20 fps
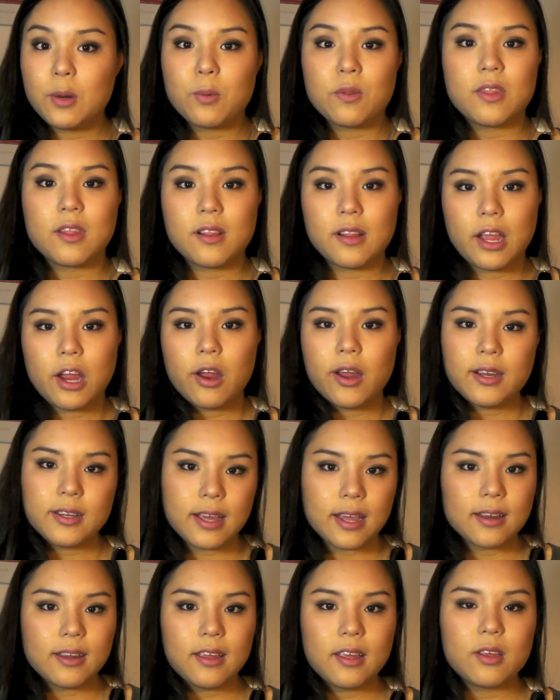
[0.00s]
With the layering
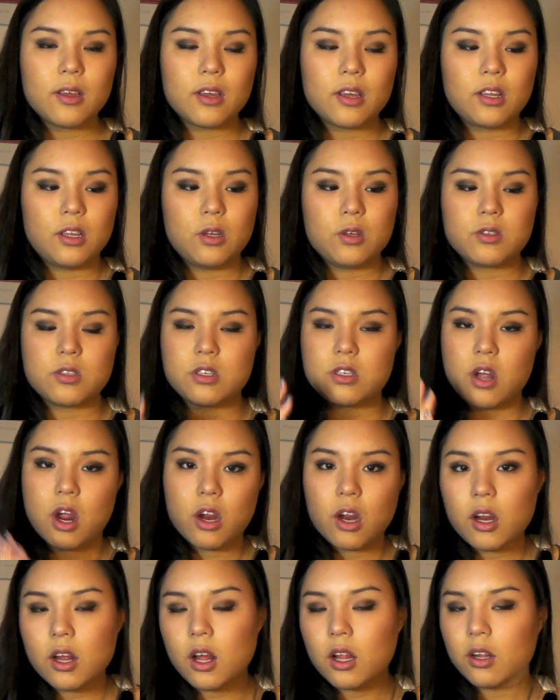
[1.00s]
technique, you can use a
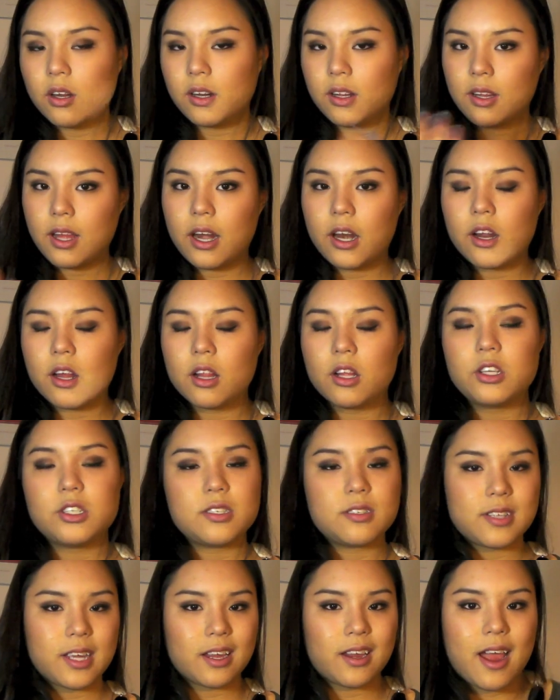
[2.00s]
darker color and a lighter color
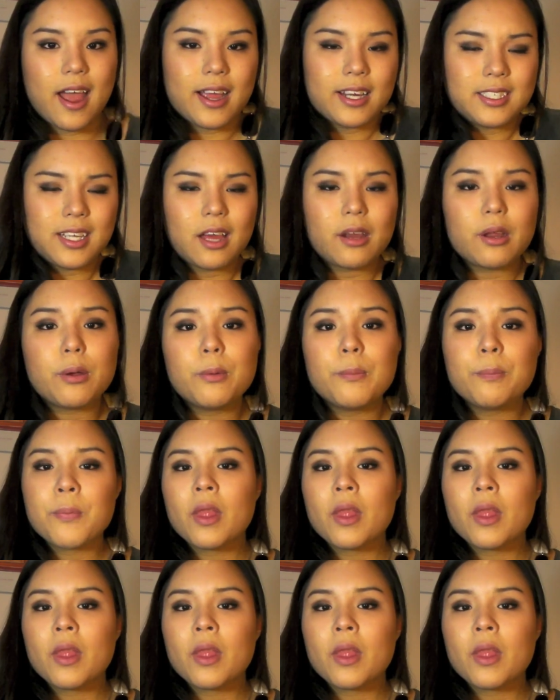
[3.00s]
just like your eyeshadow,